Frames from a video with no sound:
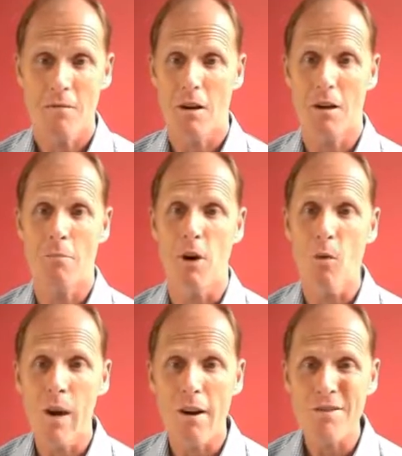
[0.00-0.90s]
I'm not
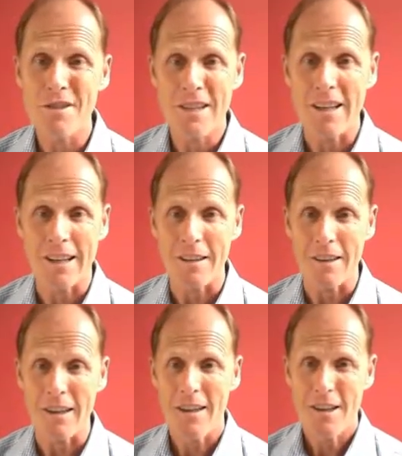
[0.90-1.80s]
aware of seeing
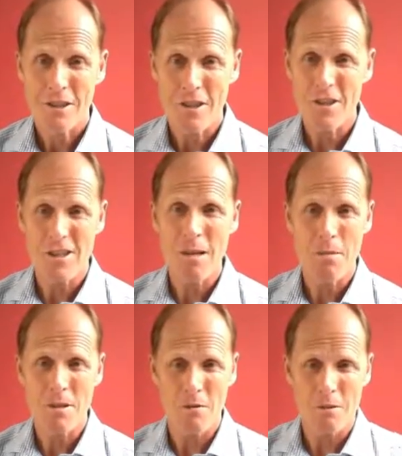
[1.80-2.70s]
anything. So
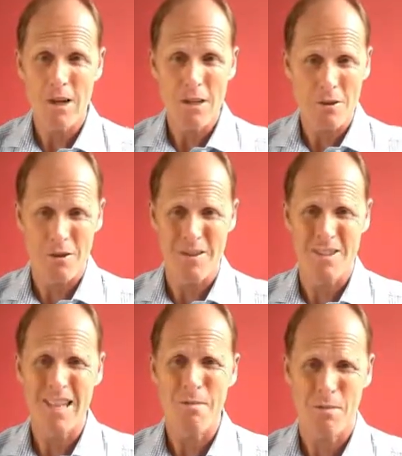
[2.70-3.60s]
sleep is a really sort of
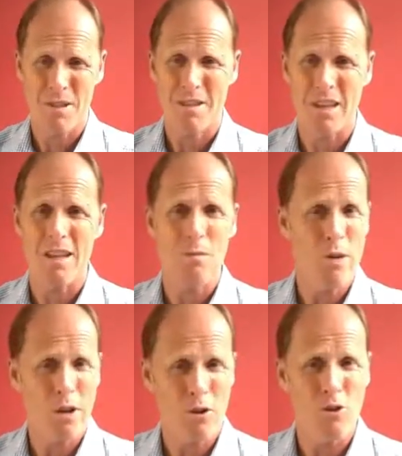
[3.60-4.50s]
deep state
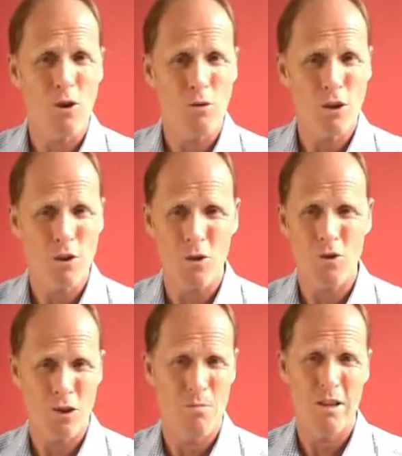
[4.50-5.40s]
where your
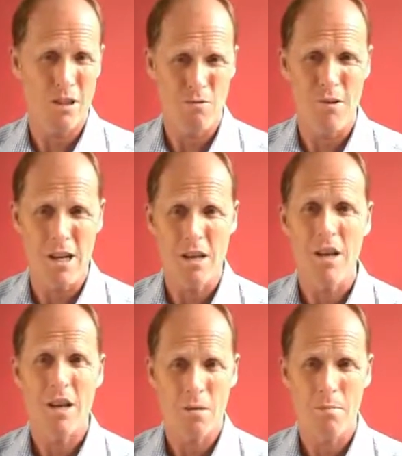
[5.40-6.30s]
conscious mind has really
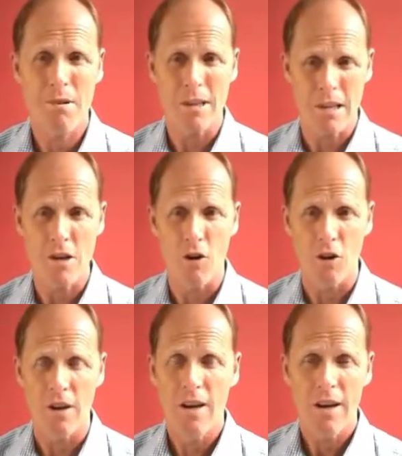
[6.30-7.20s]
completely
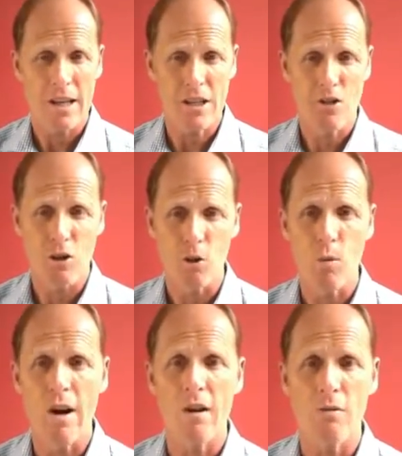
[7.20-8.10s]
gone and it's not
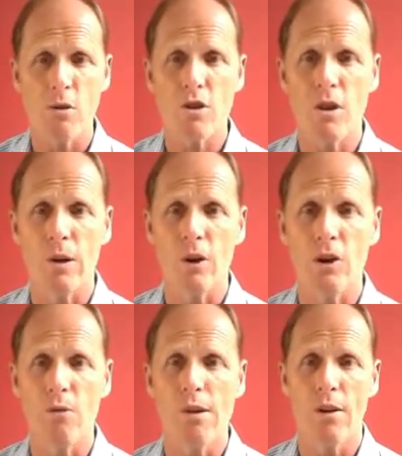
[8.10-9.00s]
aware of what's going
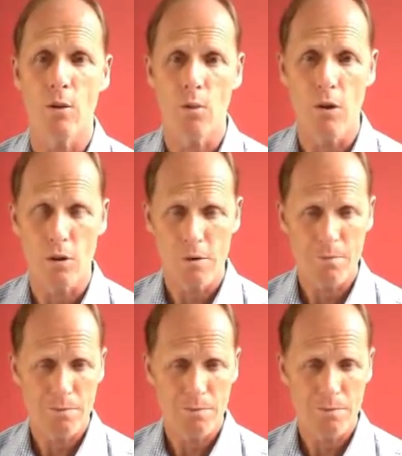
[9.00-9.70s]
on around the world.